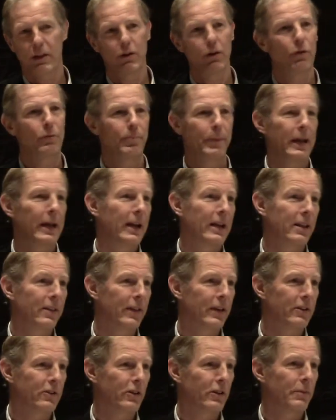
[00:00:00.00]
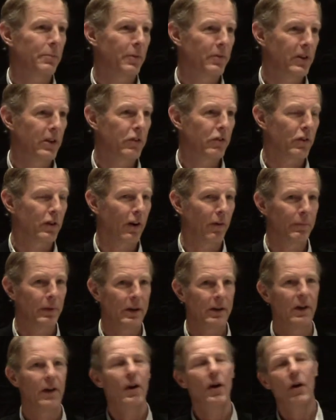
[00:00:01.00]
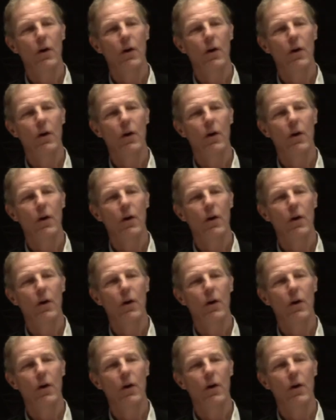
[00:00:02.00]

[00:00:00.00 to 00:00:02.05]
you don't pay anything to the provincial government